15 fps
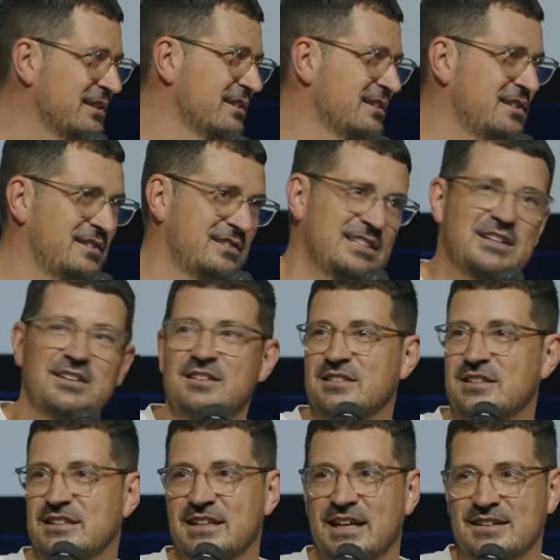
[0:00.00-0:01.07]

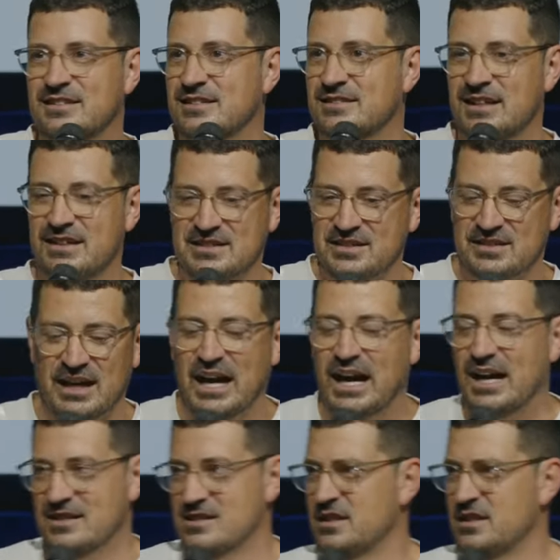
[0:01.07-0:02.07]
seriously, that's just harsh.